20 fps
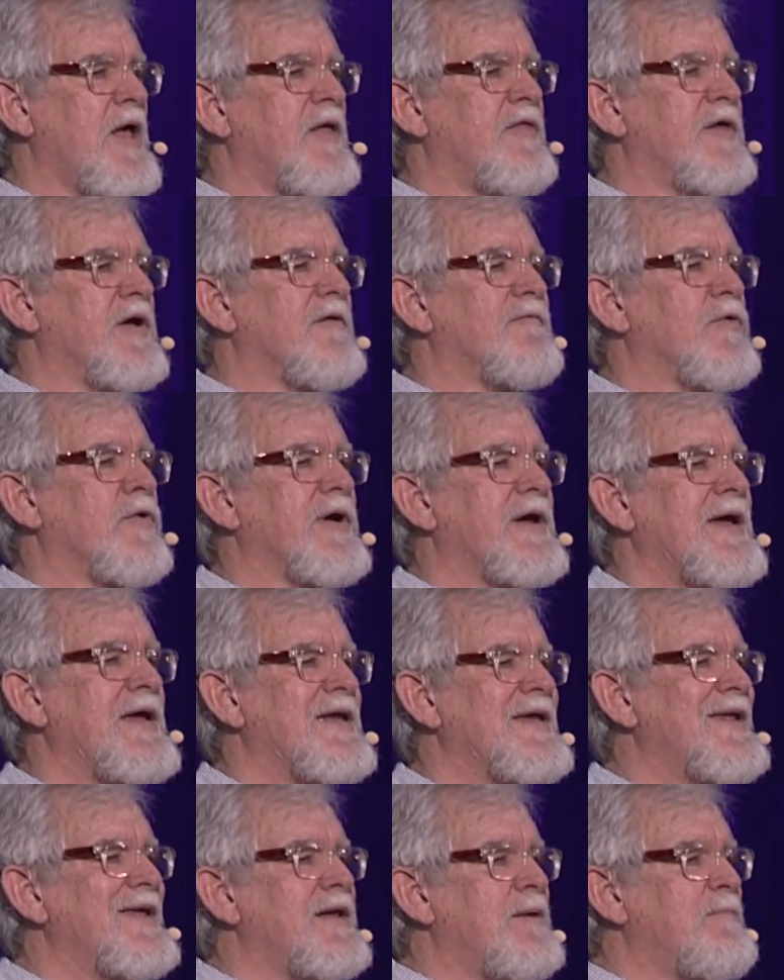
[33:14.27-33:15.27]
Therefore, he
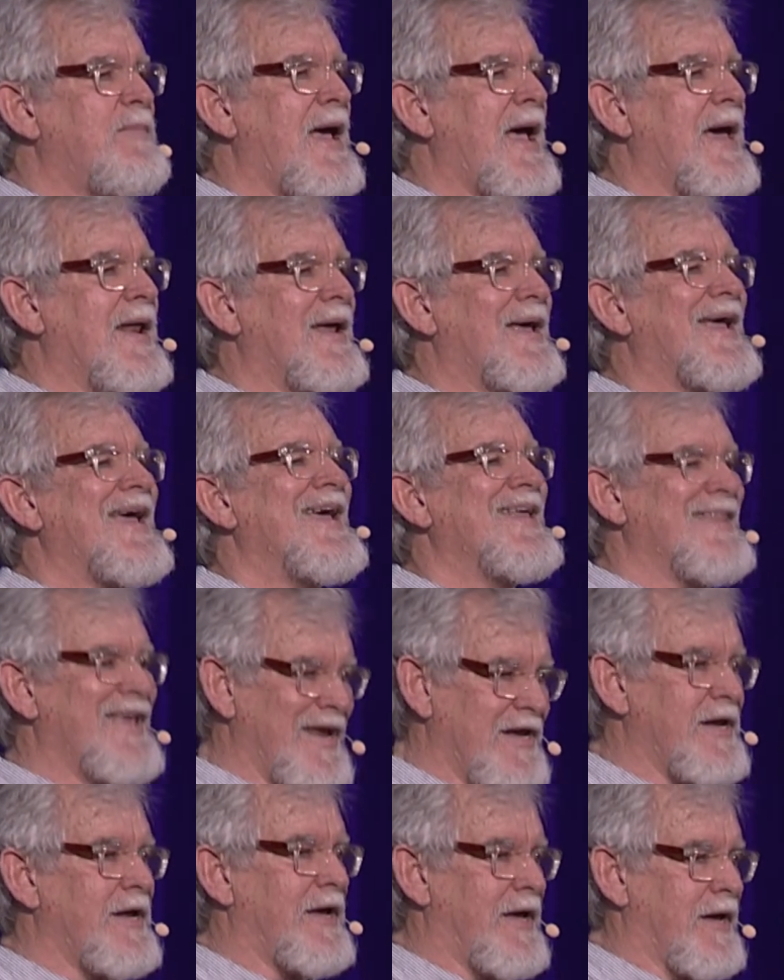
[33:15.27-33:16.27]
didn't panic and they
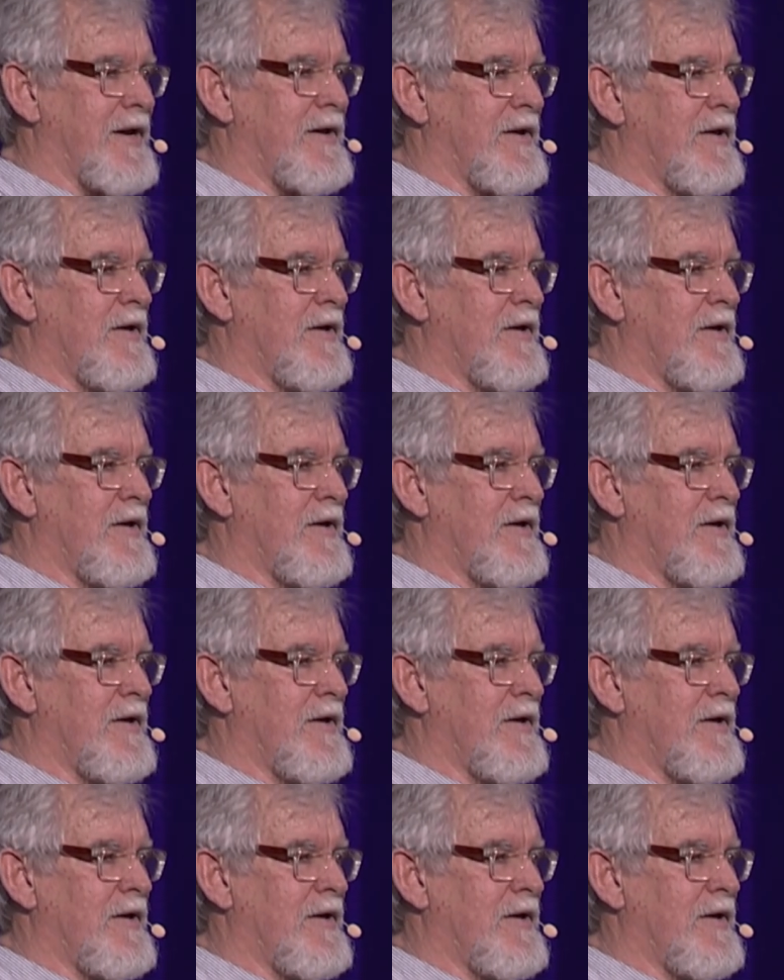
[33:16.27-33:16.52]
did.